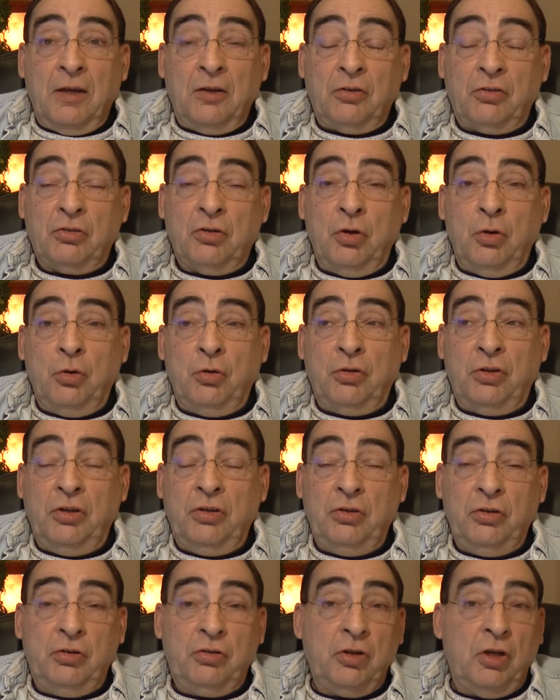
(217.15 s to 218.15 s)
So
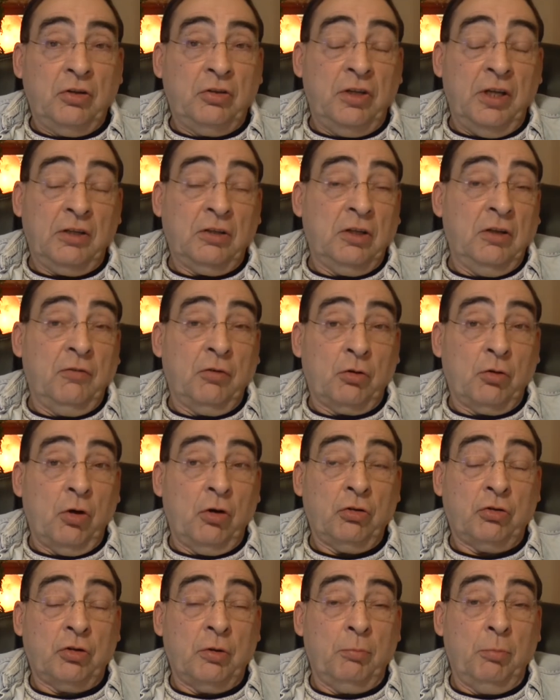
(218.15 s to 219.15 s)
this is addictive
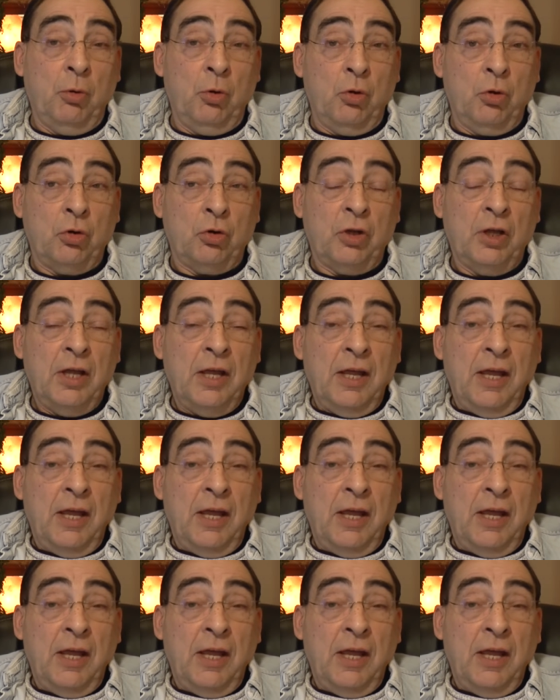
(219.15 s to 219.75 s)
across the board,